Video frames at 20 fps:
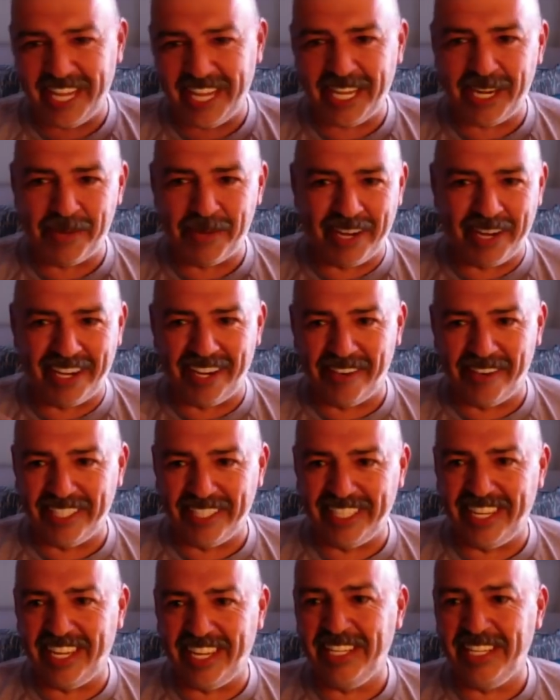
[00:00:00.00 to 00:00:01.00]
thinking about
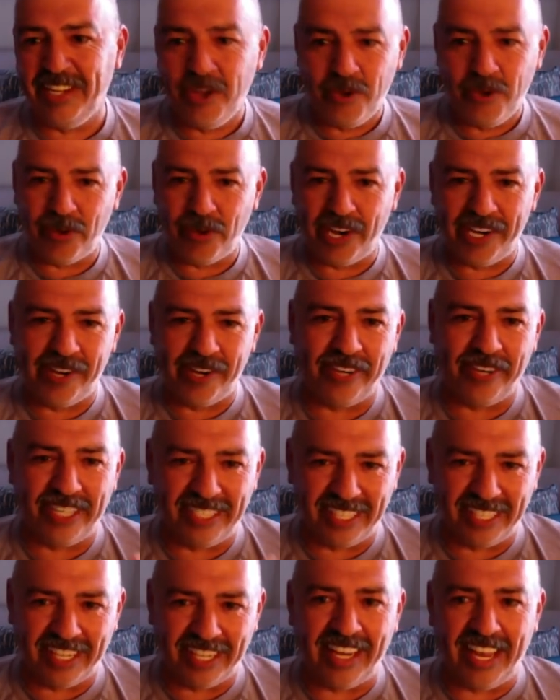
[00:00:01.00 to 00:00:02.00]
everything while you're
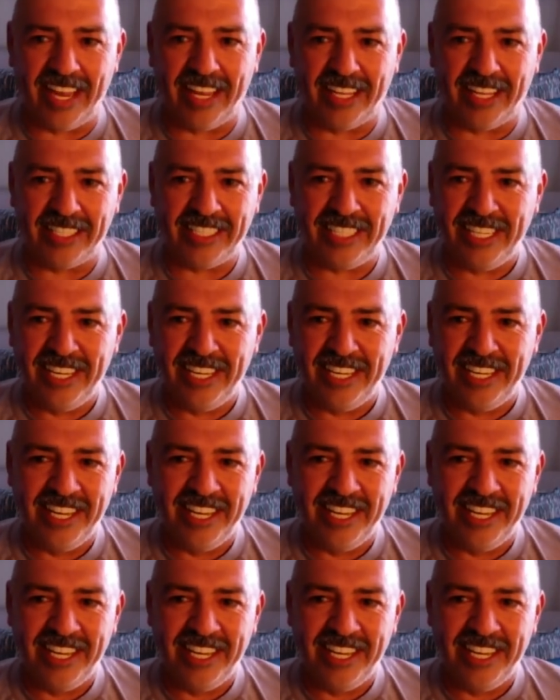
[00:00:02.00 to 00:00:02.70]
in the class.